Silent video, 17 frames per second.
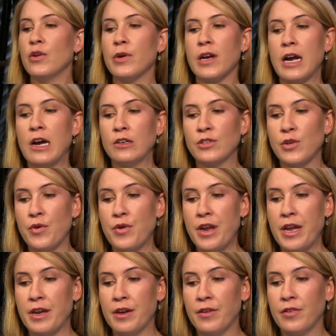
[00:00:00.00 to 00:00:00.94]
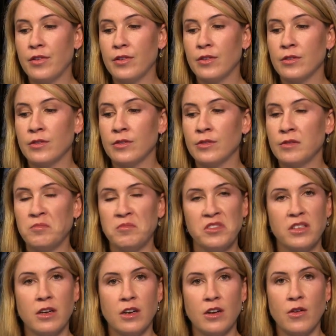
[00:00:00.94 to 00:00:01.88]
know what I also need? I'm
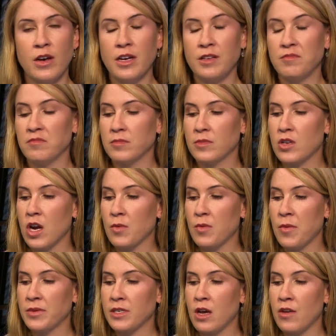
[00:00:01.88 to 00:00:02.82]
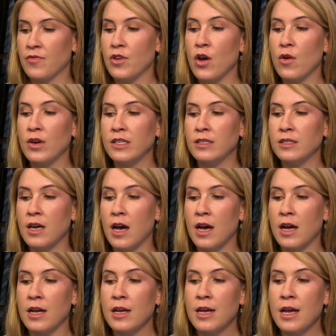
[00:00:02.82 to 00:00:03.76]
just going to go ahead and talk about myself. No, is
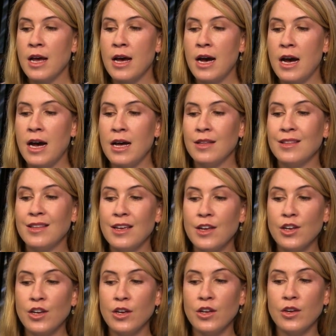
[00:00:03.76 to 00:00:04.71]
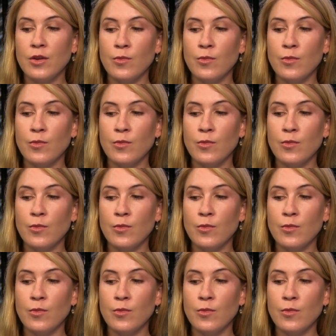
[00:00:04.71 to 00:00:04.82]
uh, uh, no. You should have